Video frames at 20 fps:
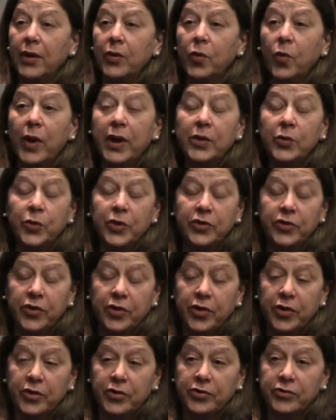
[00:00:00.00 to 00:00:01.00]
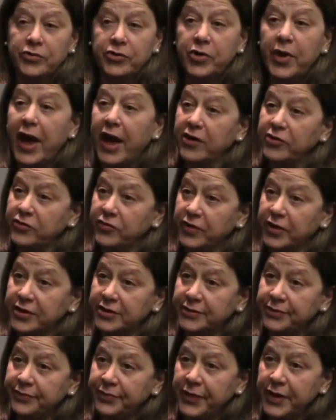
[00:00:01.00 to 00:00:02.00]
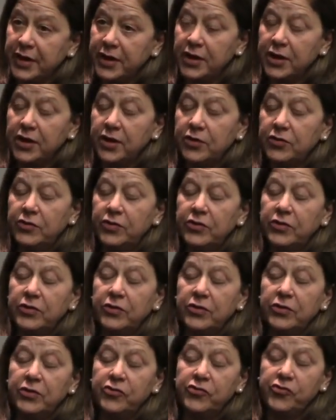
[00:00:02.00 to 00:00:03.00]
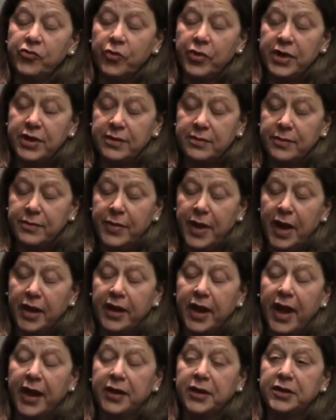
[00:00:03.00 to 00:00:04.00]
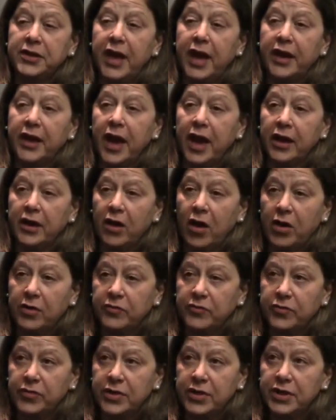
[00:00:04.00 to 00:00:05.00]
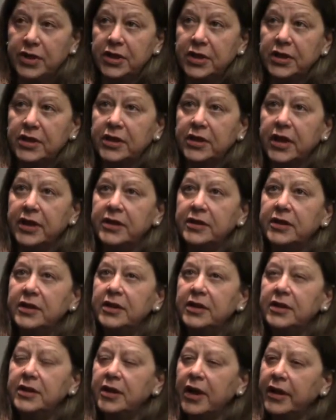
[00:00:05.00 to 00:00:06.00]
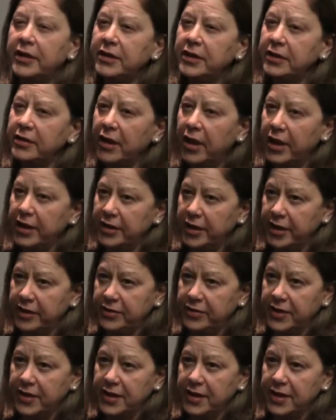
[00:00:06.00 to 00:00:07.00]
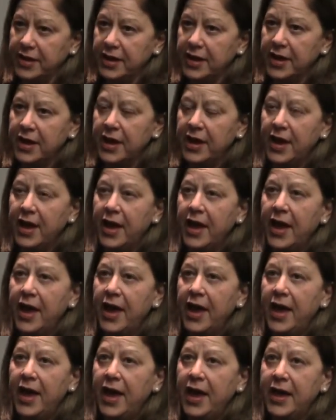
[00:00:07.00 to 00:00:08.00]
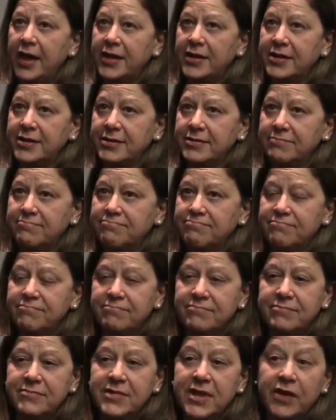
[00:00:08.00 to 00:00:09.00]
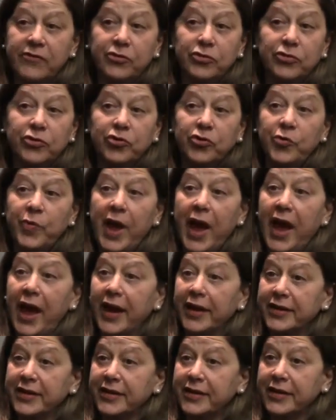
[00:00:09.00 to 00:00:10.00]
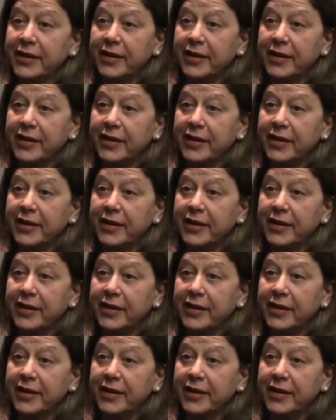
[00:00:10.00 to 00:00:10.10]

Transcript: I went with her to Asheville to the joint PCACAC conference in 1999, I think, and never looked back.